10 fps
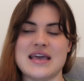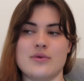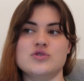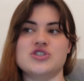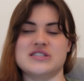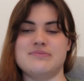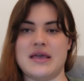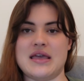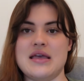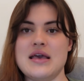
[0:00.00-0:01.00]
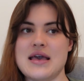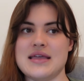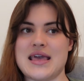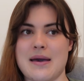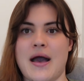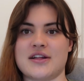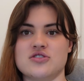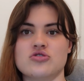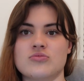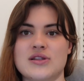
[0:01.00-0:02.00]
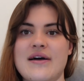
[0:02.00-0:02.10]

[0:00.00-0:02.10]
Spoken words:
it will just be get back to normal